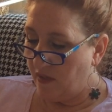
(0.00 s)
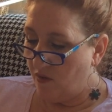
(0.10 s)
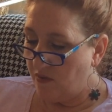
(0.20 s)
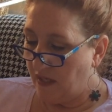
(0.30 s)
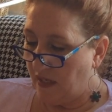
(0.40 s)
I
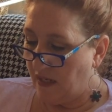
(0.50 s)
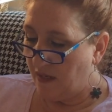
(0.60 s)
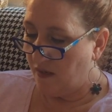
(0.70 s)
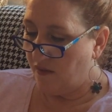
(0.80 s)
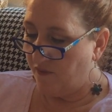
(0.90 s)
don't need.
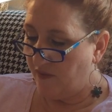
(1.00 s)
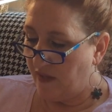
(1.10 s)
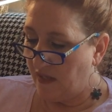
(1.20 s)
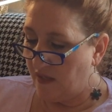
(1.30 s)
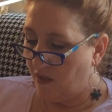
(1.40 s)
I'm just
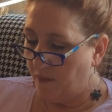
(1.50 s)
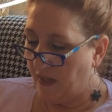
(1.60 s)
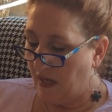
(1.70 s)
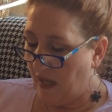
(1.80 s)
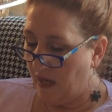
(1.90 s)
feeling a little
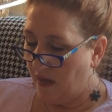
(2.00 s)
bit